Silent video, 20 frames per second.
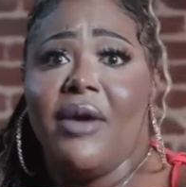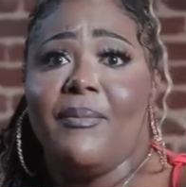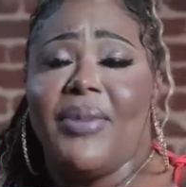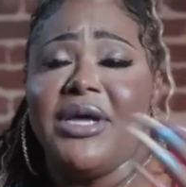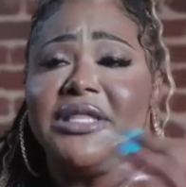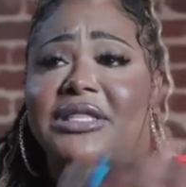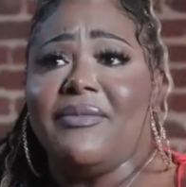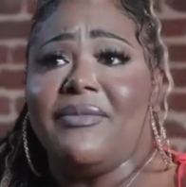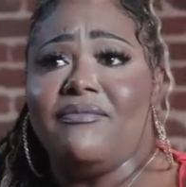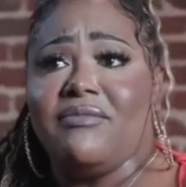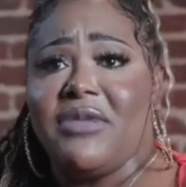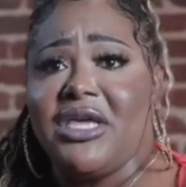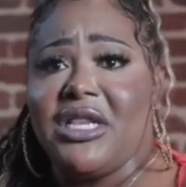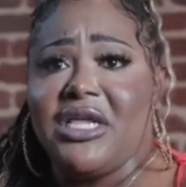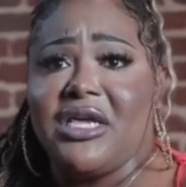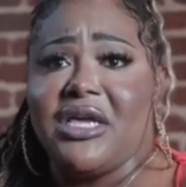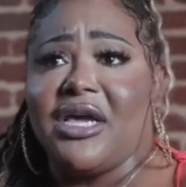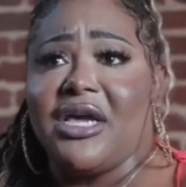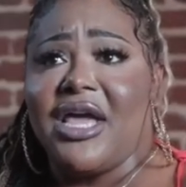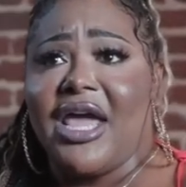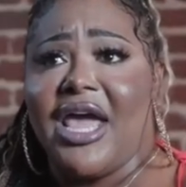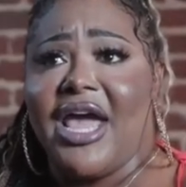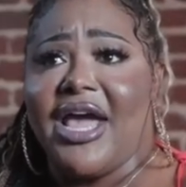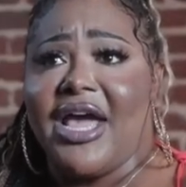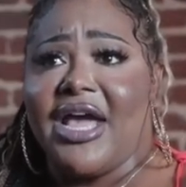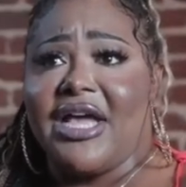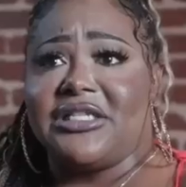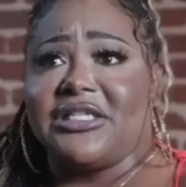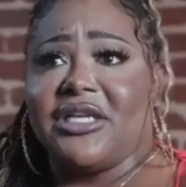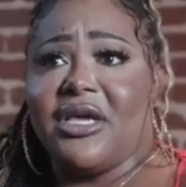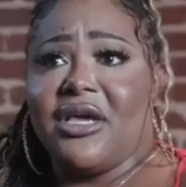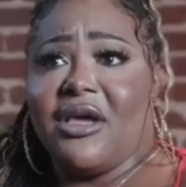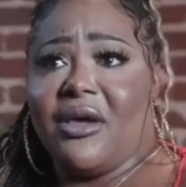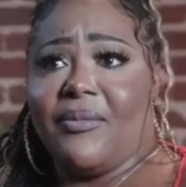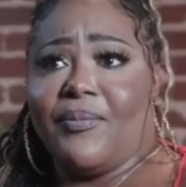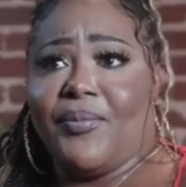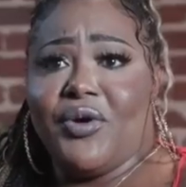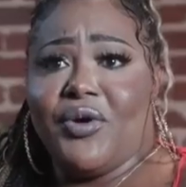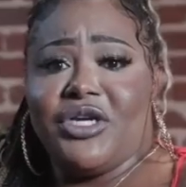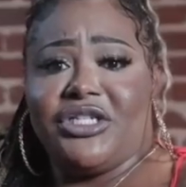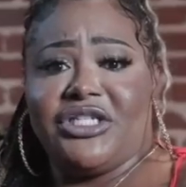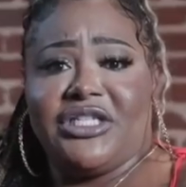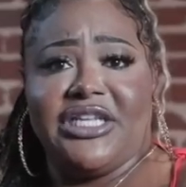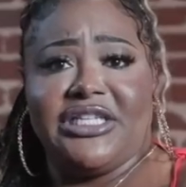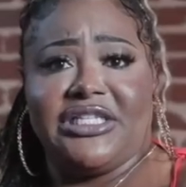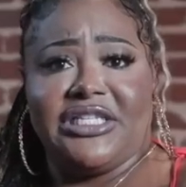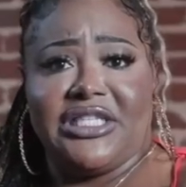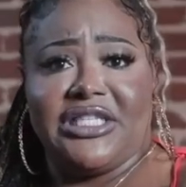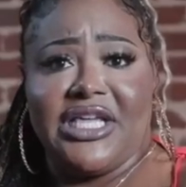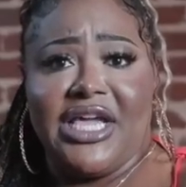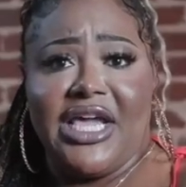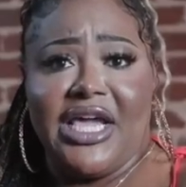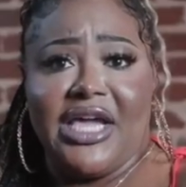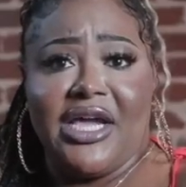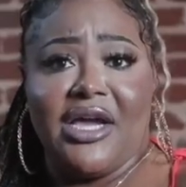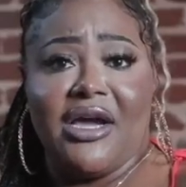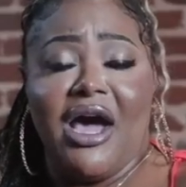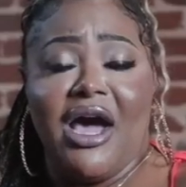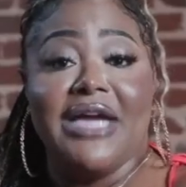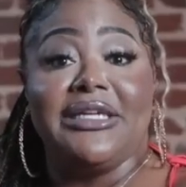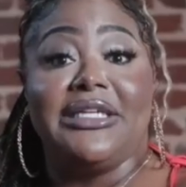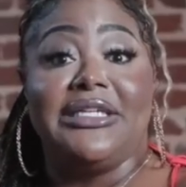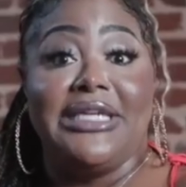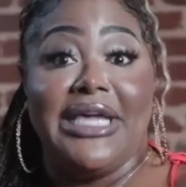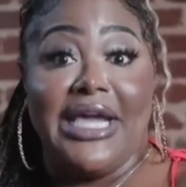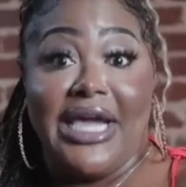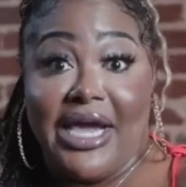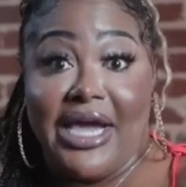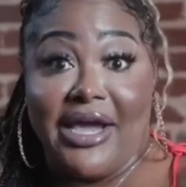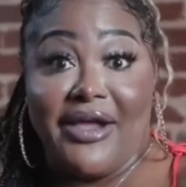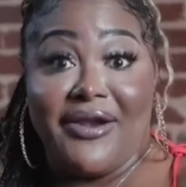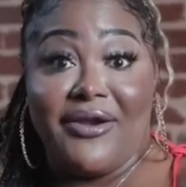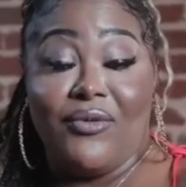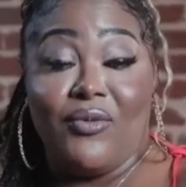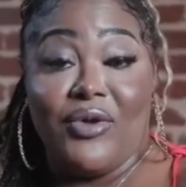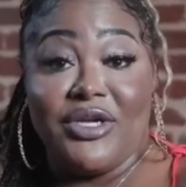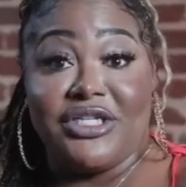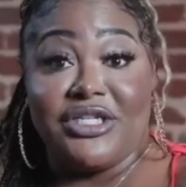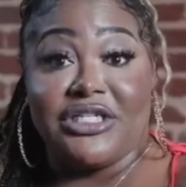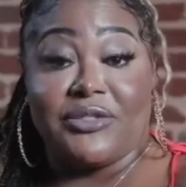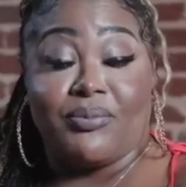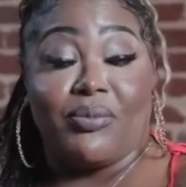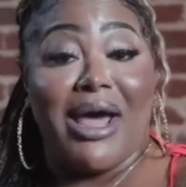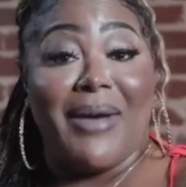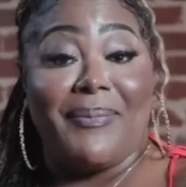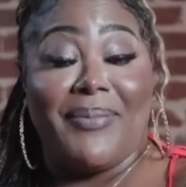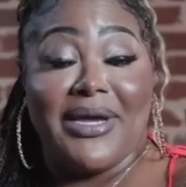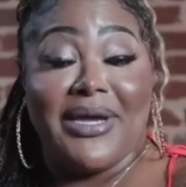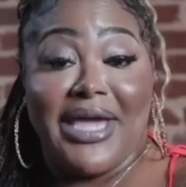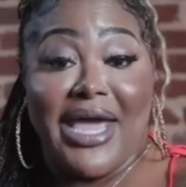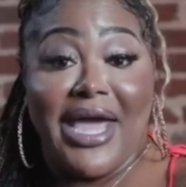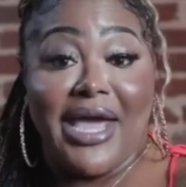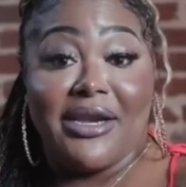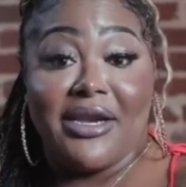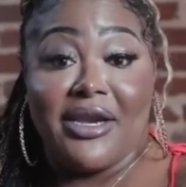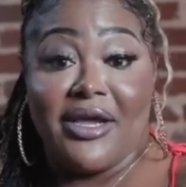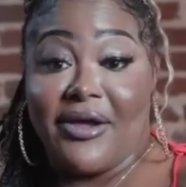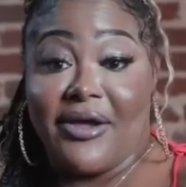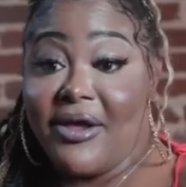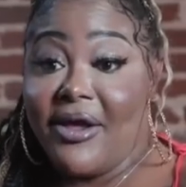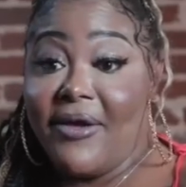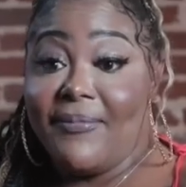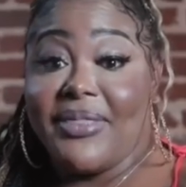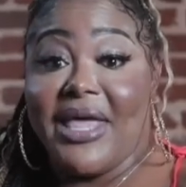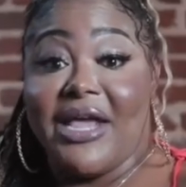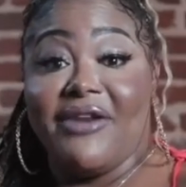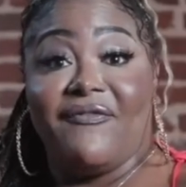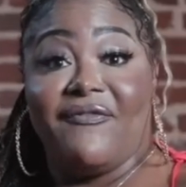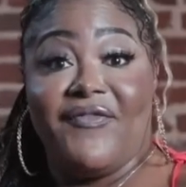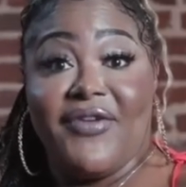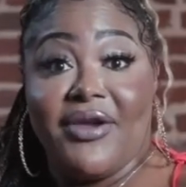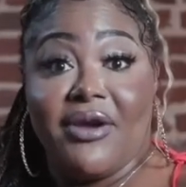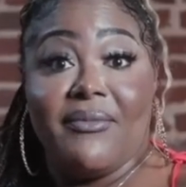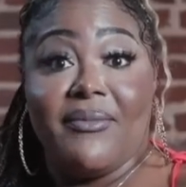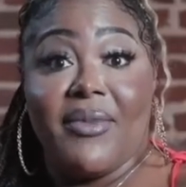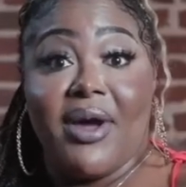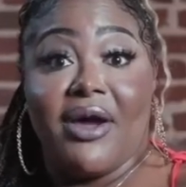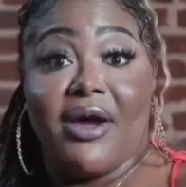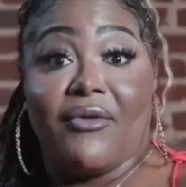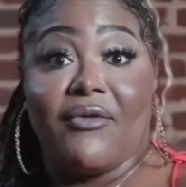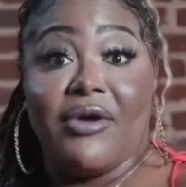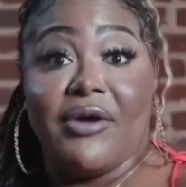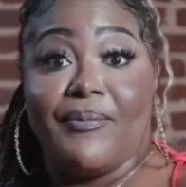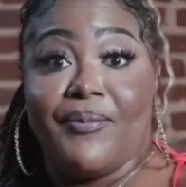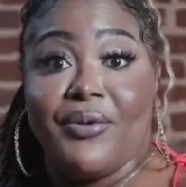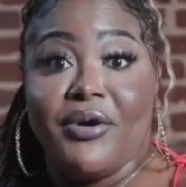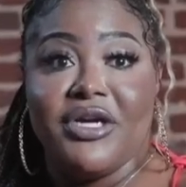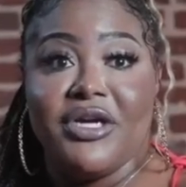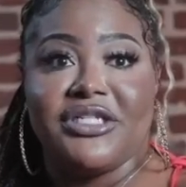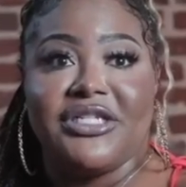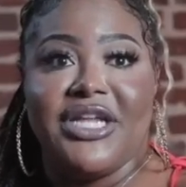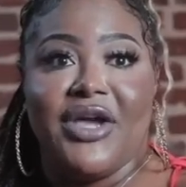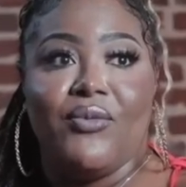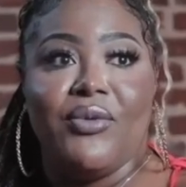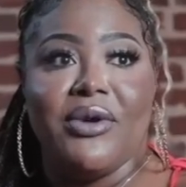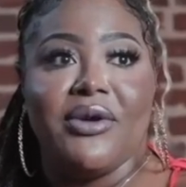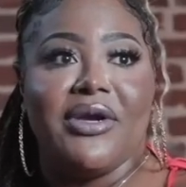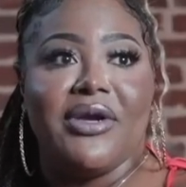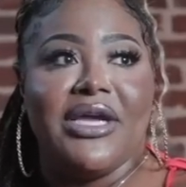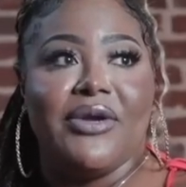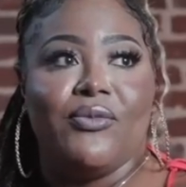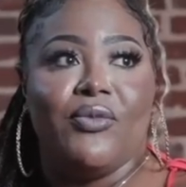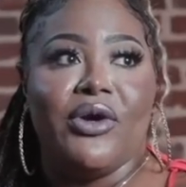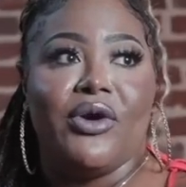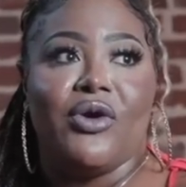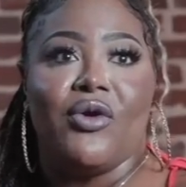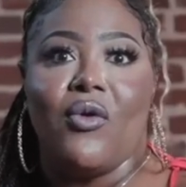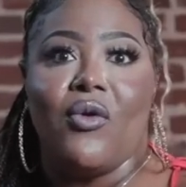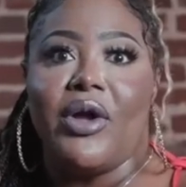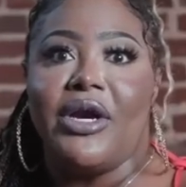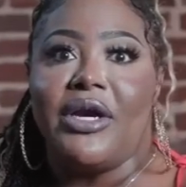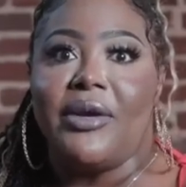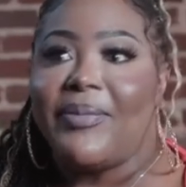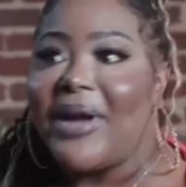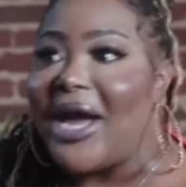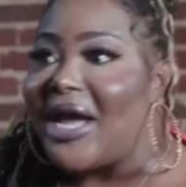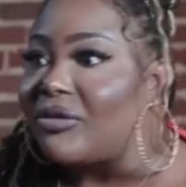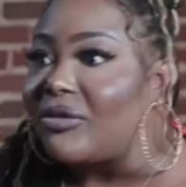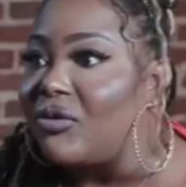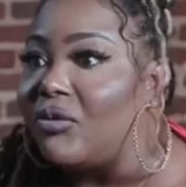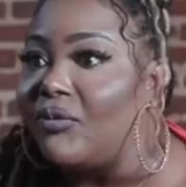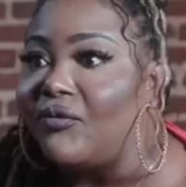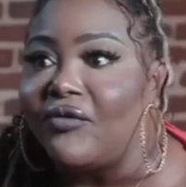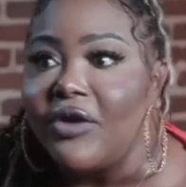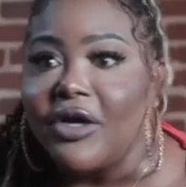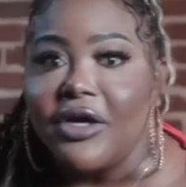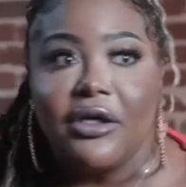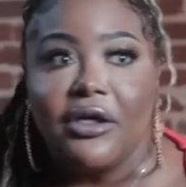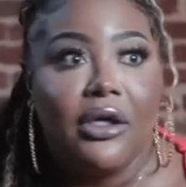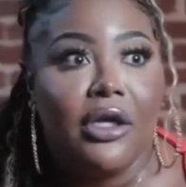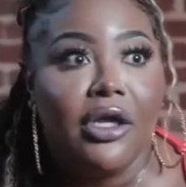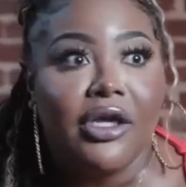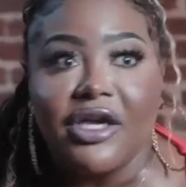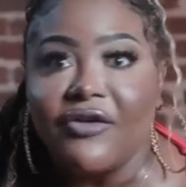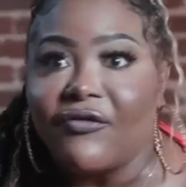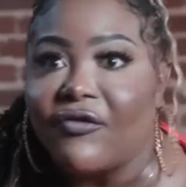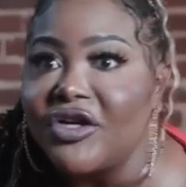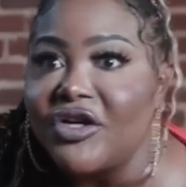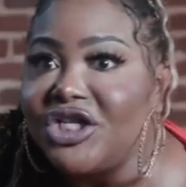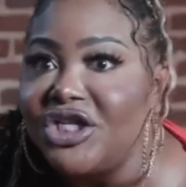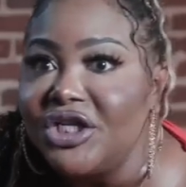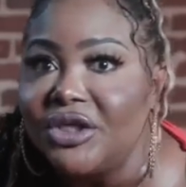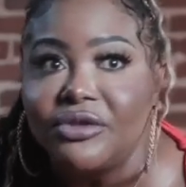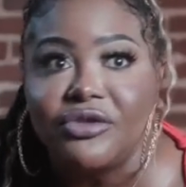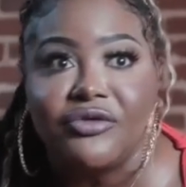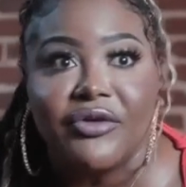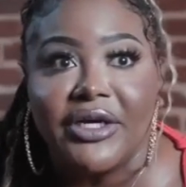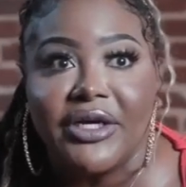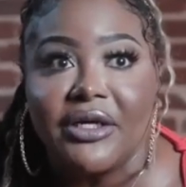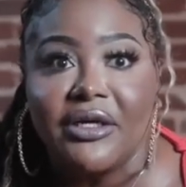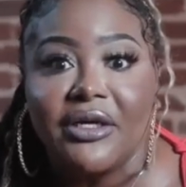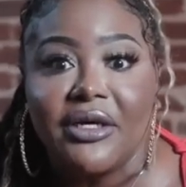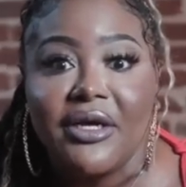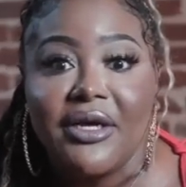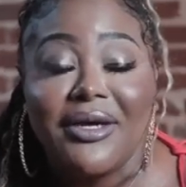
But the media has pushed this thing again, which is propaganda and fear mongering, push that we're in, we're going in the bathroom looking for children.